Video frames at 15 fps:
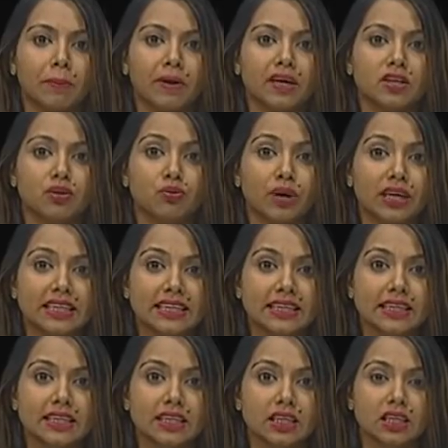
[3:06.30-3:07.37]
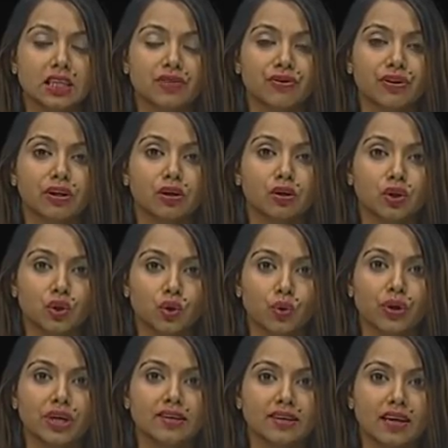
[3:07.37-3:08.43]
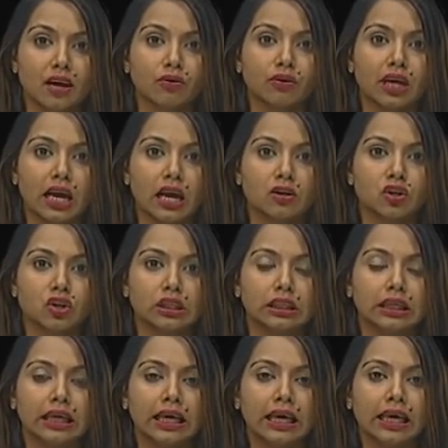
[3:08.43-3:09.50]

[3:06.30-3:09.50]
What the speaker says: has raised concerns for the Nosori Town Council.